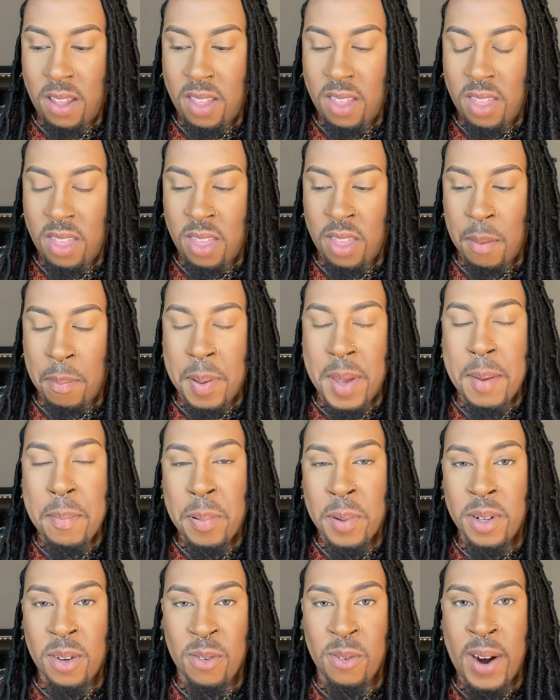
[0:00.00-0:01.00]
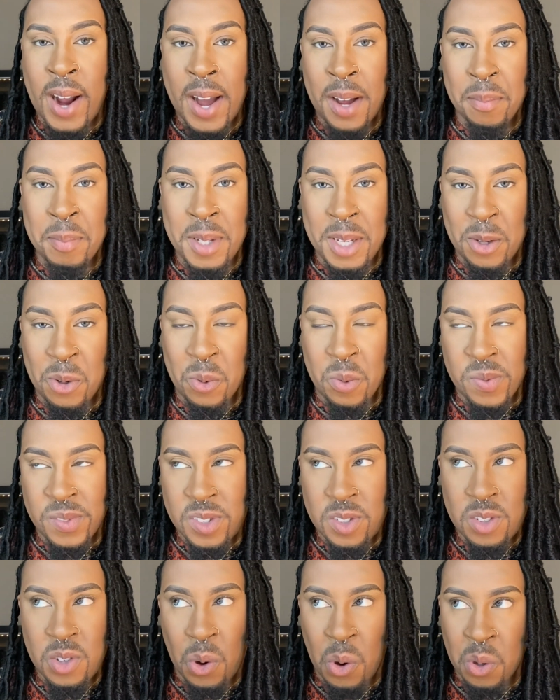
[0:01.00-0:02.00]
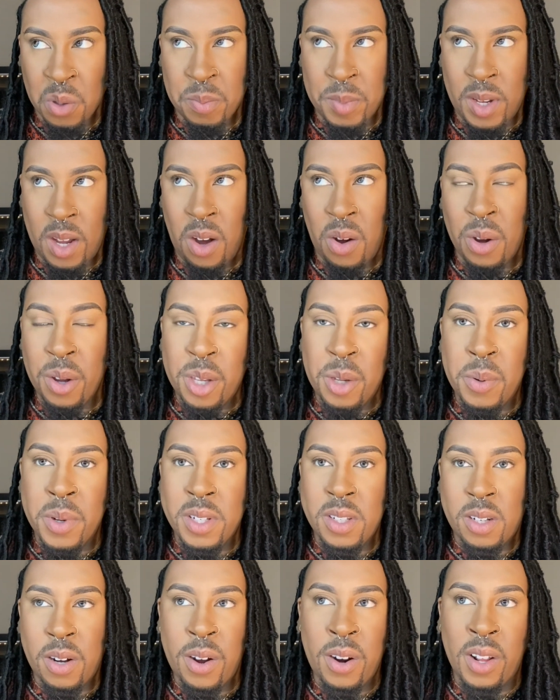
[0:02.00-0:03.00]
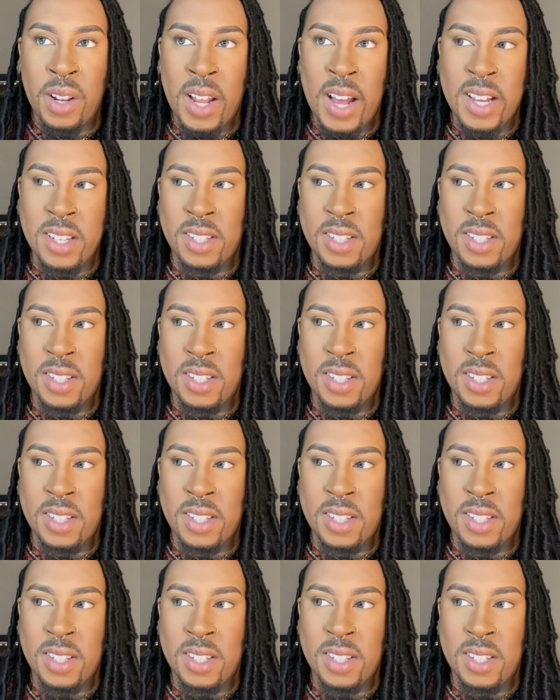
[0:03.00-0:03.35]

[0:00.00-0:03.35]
the people around me who told me, oh, you internalize